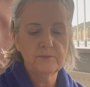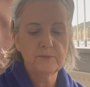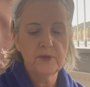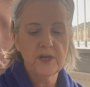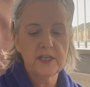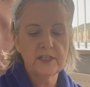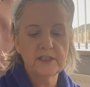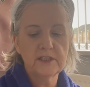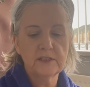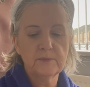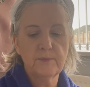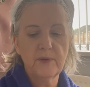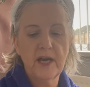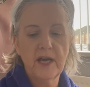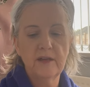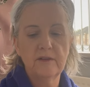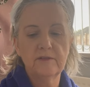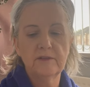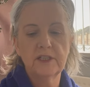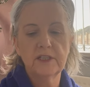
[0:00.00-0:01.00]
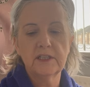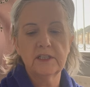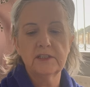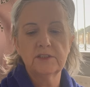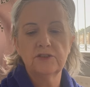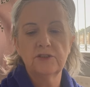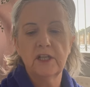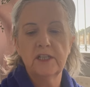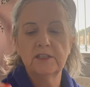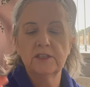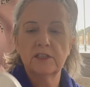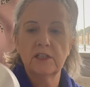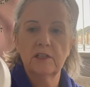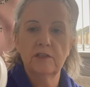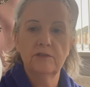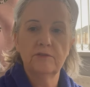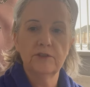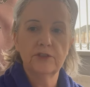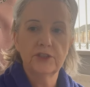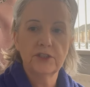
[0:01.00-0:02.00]
Pressed Powder
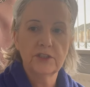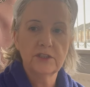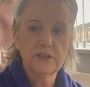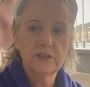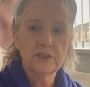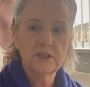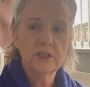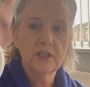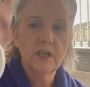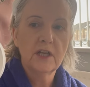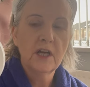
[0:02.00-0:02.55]
Translucent.